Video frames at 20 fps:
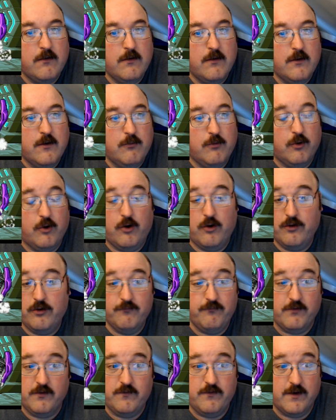Well, all of
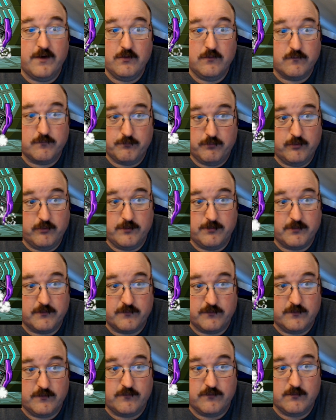Nintendo's portable
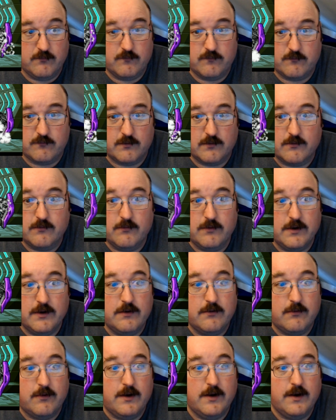systems were quite great.